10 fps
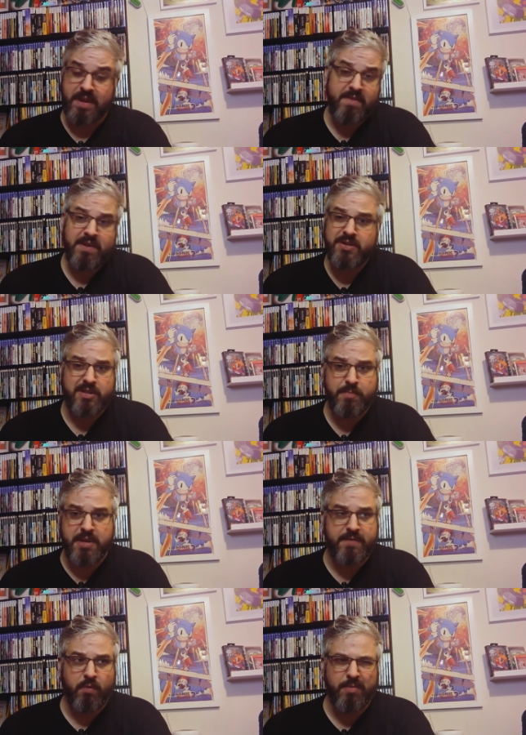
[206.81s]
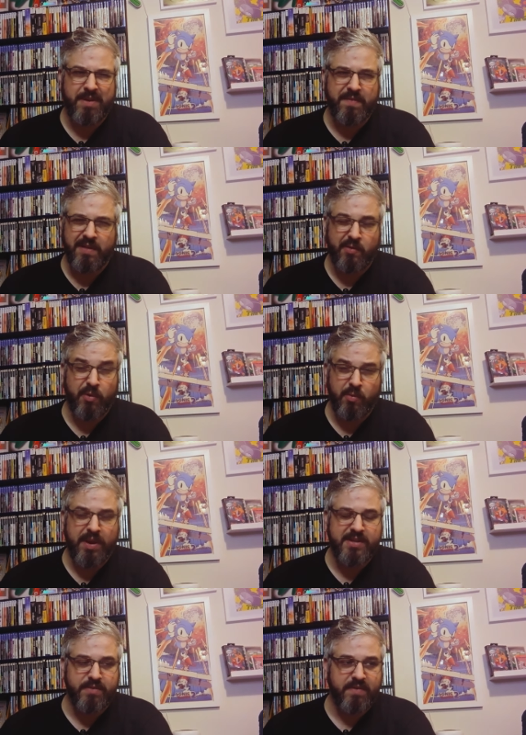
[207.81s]
and eventually the PS4. But I feel like we're a
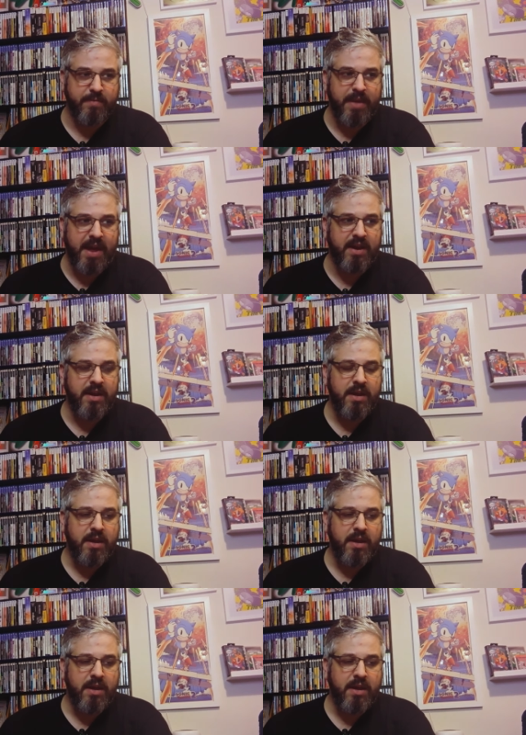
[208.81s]
ways away from that.